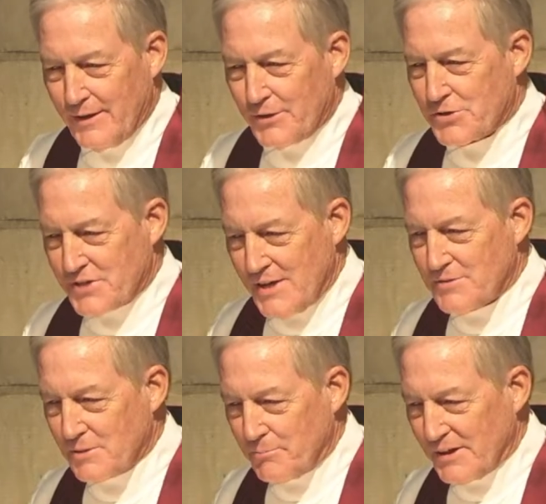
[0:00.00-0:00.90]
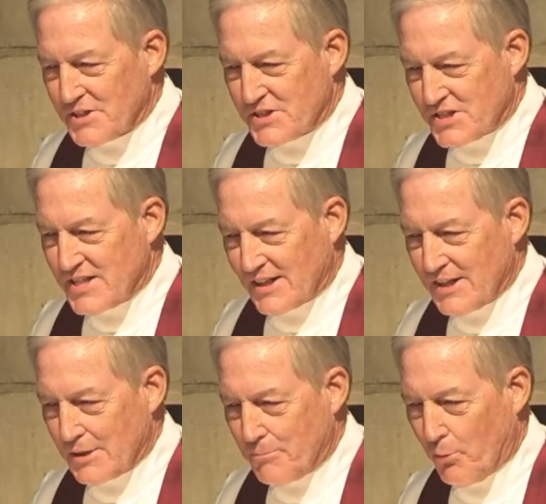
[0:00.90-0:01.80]
there seems to be a
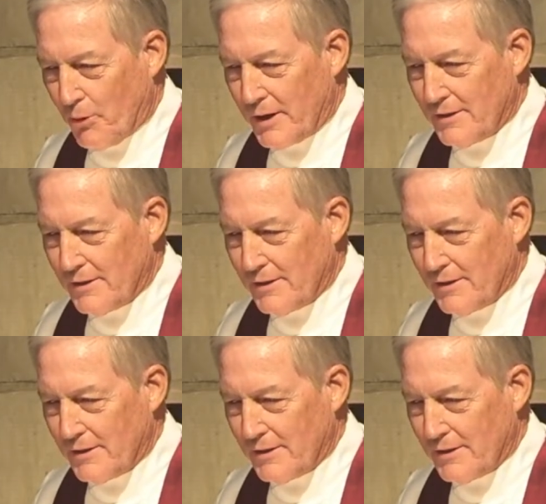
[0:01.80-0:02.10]
sticking point?